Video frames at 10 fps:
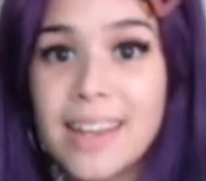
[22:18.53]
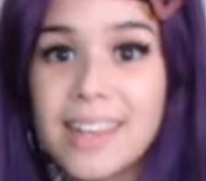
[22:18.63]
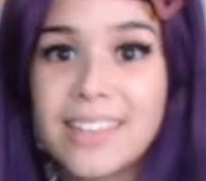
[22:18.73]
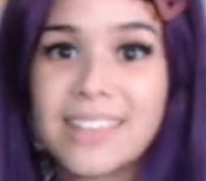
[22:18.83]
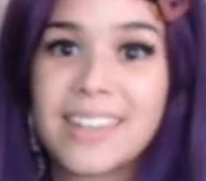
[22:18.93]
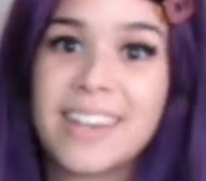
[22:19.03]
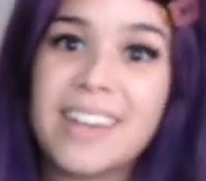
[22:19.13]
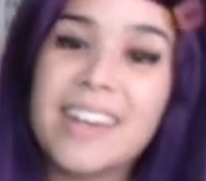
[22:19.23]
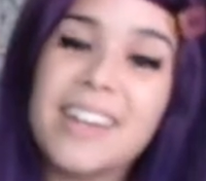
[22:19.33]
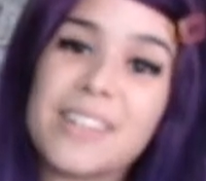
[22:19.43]
least
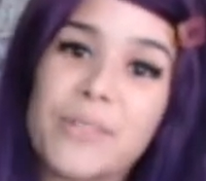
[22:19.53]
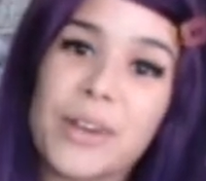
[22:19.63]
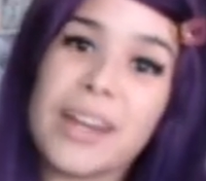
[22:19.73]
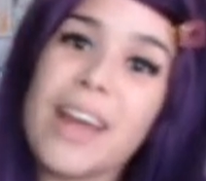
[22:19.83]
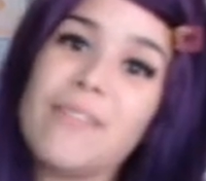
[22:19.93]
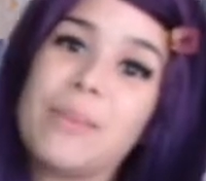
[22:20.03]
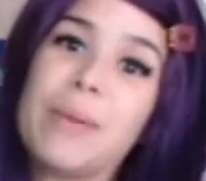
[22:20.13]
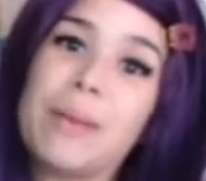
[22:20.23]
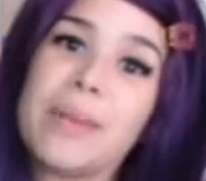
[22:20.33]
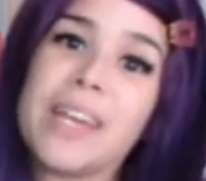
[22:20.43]
is a very heavy
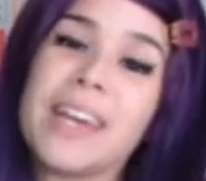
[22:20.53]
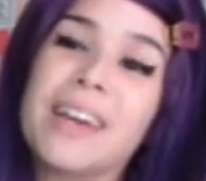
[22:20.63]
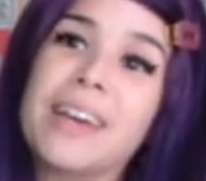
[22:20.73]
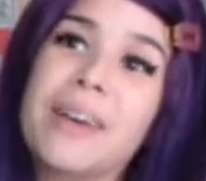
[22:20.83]
baby.